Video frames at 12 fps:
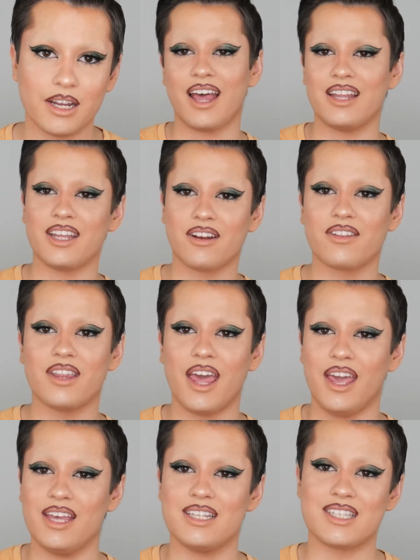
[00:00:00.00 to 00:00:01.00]
At the end of the
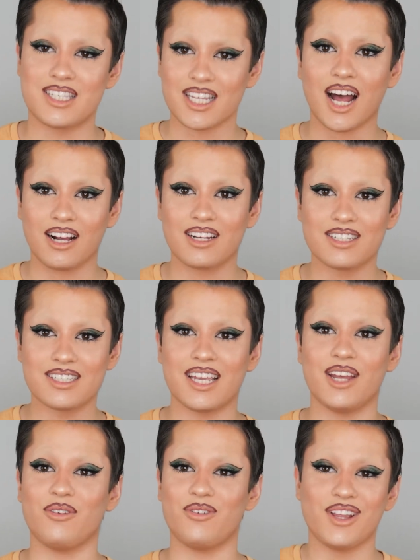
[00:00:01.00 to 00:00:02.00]
day, it sucks.
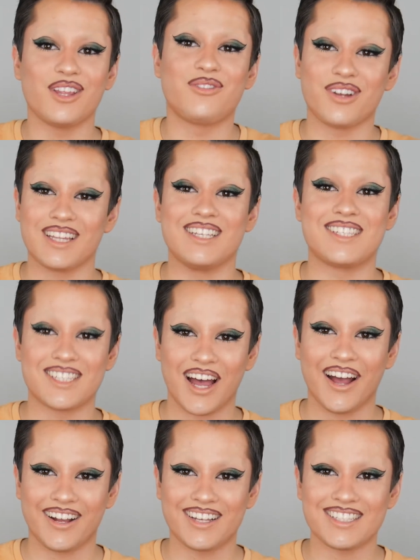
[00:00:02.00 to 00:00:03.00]
It really, really
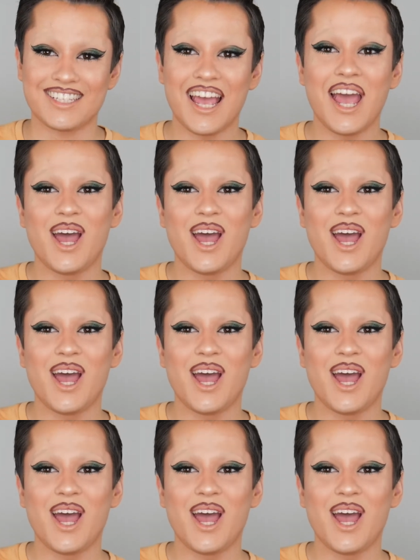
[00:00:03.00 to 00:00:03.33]
sucks